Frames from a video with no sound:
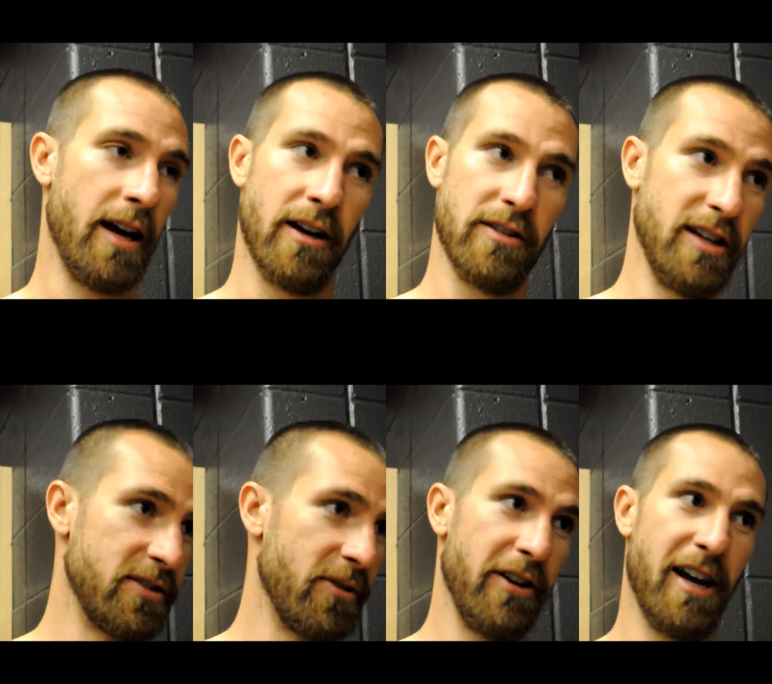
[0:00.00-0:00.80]
I guarantee
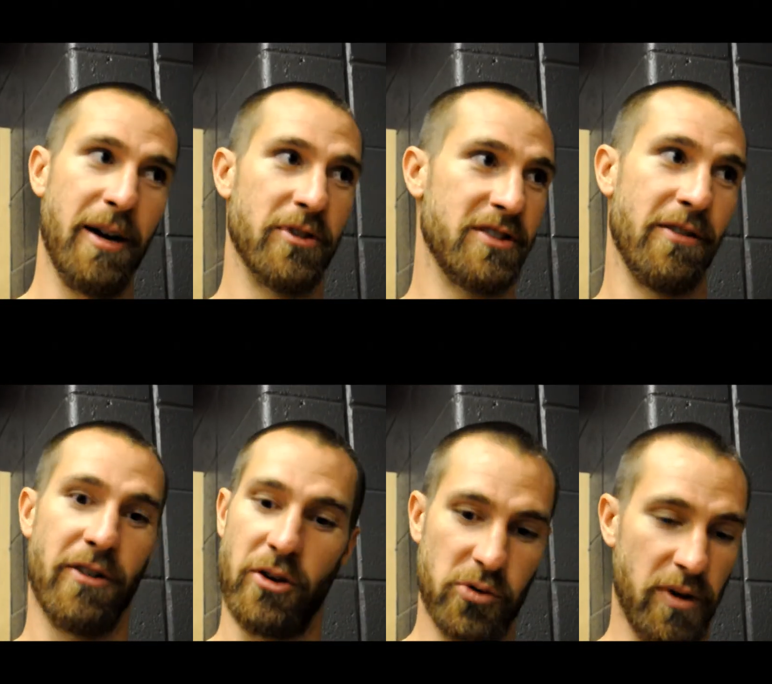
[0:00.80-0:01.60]
it's around 90% of
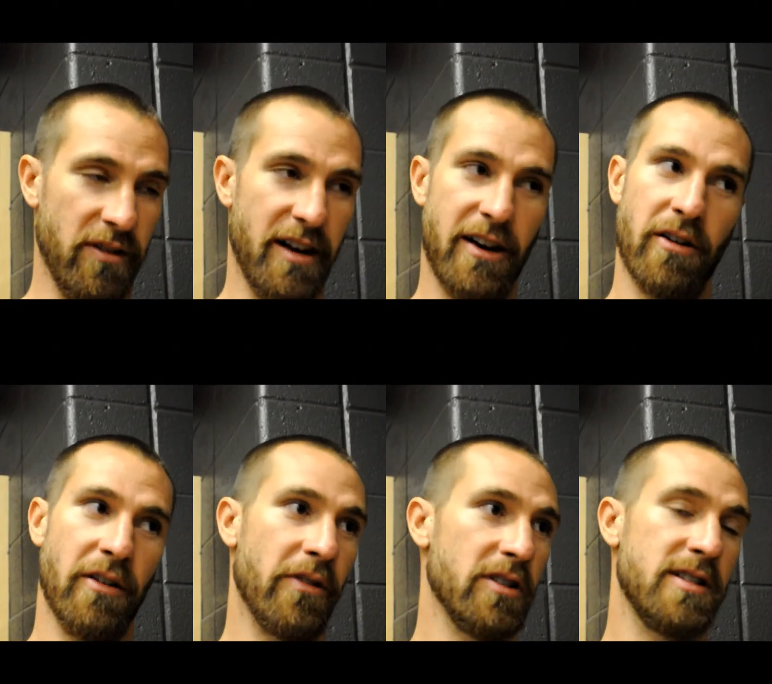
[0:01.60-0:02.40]
our goals we let in
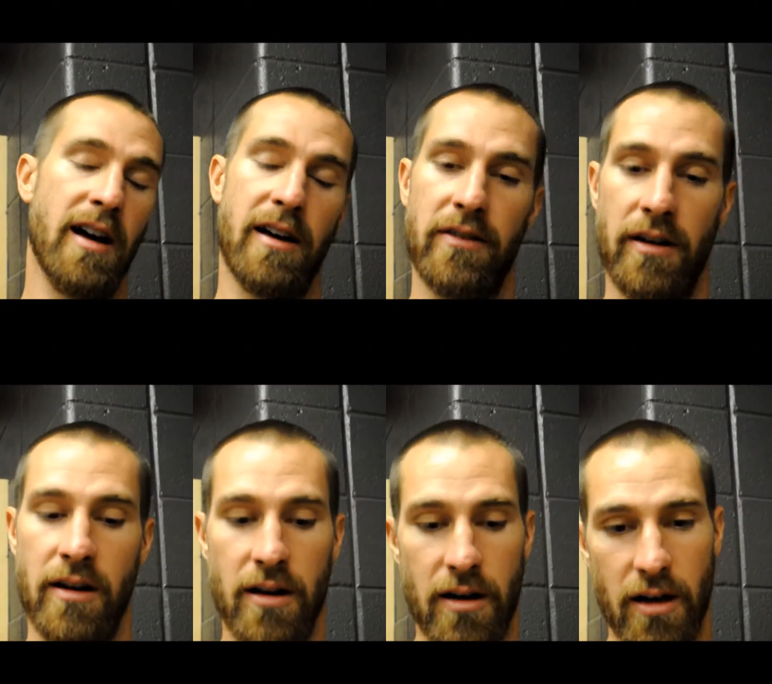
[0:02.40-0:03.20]
the first half.
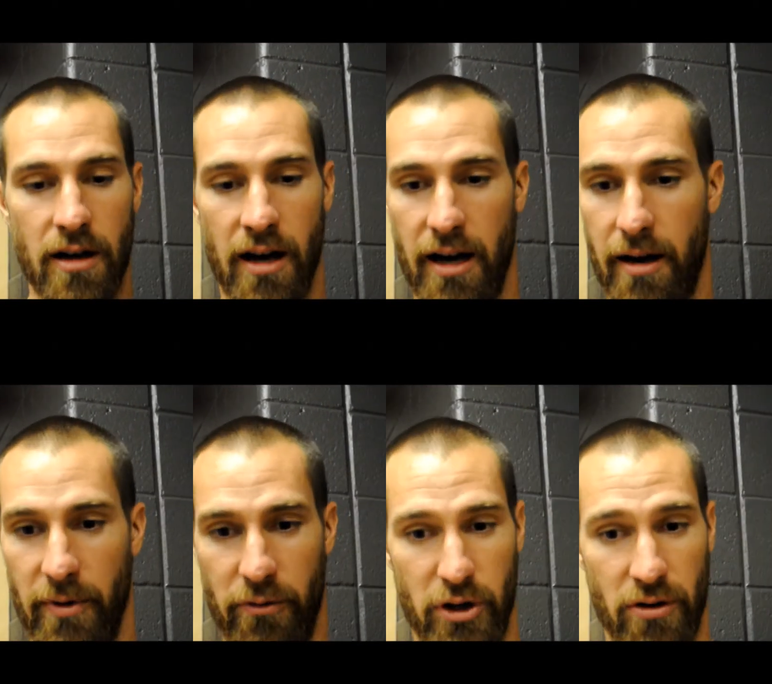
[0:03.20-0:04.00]
If we